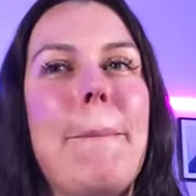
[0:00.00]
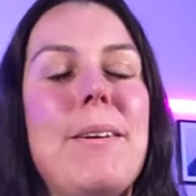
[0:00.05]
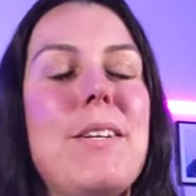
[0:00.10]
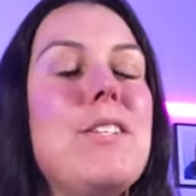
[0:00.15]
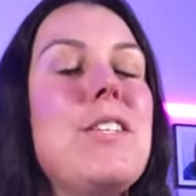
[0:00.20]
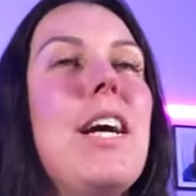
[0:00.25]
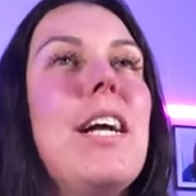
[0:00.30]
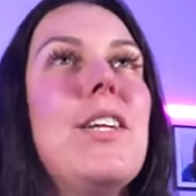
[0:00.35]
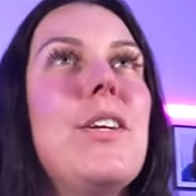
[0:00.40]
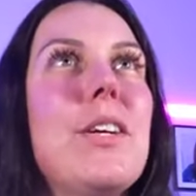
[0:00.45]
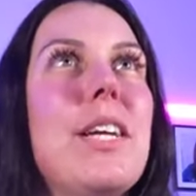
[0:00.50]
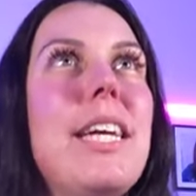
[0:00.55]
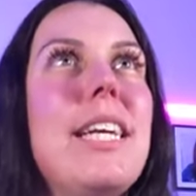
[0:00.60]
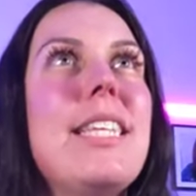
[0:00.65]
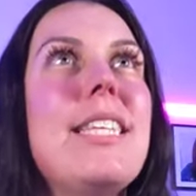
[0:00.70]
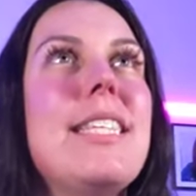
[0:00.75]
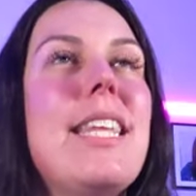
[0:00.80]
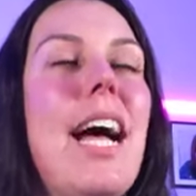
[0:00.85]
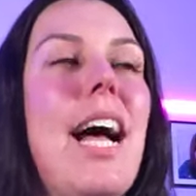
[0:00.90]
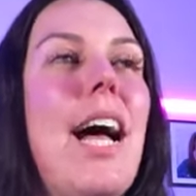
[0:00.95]
You tell your
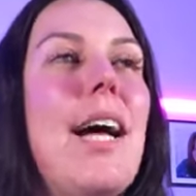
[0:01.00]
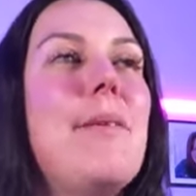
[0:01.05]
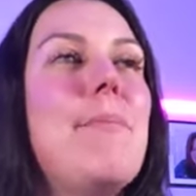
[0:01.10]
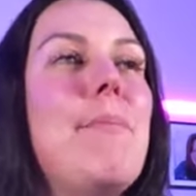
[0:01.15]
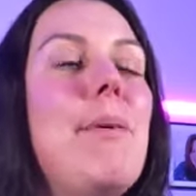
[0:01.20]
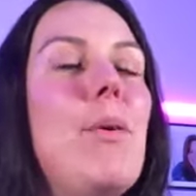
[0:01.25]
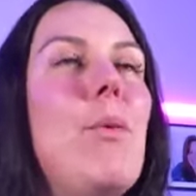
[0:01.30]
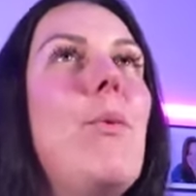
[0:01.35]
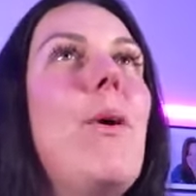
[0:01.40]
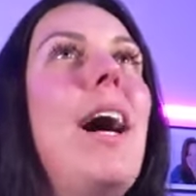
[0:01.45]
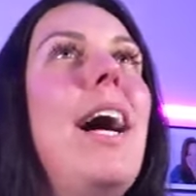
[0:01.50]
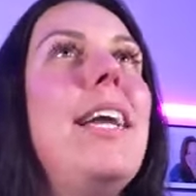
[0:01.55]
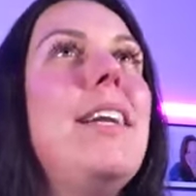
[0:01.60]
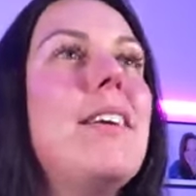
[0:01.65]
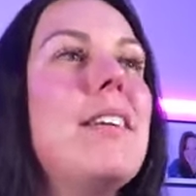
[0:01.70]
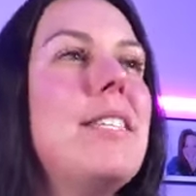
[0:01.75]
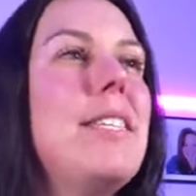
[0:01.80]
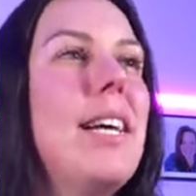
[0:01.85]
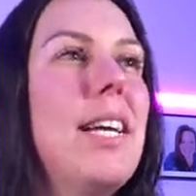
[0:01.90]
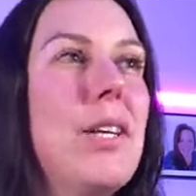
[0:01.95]
kids that, but why
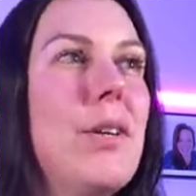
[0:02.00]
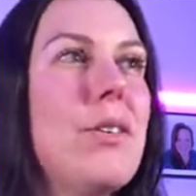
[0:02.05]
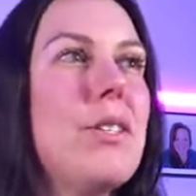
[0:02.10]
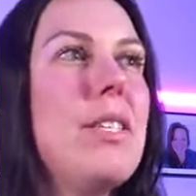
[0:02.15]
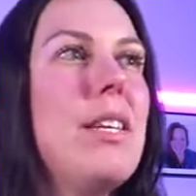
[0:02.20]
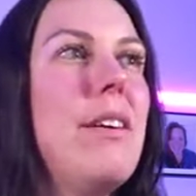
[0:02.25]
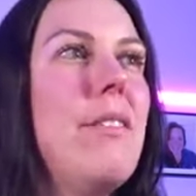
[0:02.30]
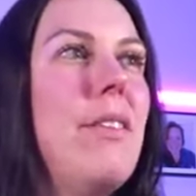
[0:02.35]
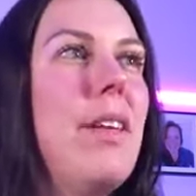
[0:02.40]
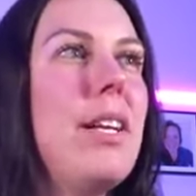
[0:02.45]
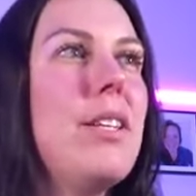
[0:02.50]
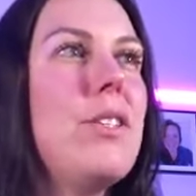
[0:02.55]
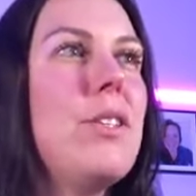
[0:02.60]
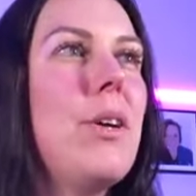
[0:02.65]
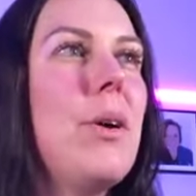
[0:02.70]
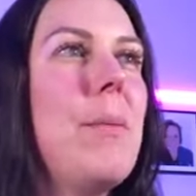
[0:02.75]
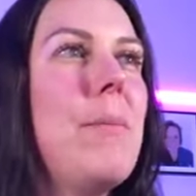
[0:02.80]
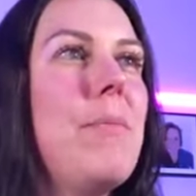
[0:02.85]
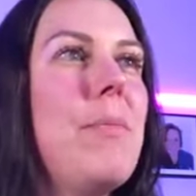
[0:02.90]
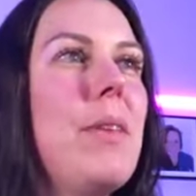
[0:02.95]
not tell yourself that
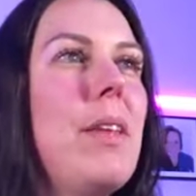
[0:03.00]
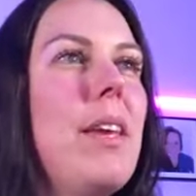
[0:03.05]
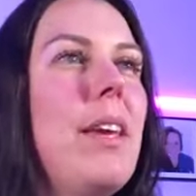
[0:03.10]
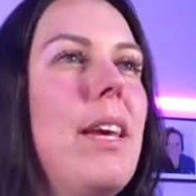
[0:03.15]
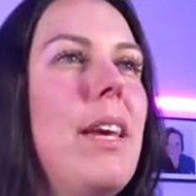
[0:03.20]
too?